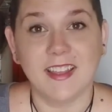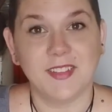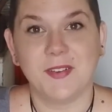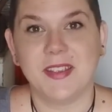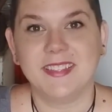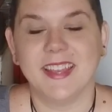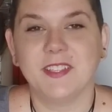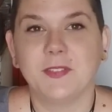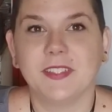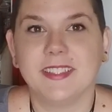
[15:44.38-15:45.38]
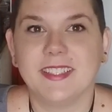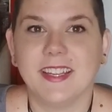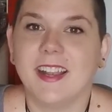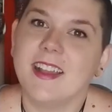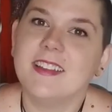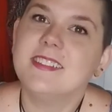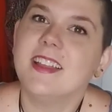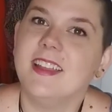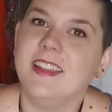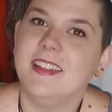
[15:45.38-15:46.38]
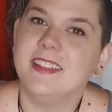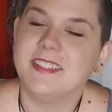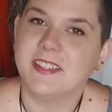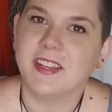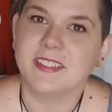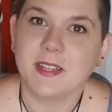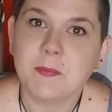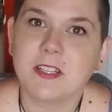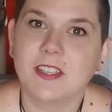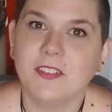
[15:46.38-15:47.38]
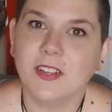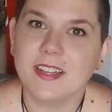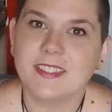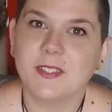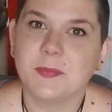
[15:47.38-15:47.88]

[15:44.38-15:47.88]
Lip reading: always, thanks for listening, guys. And until next time, much love and gratitude.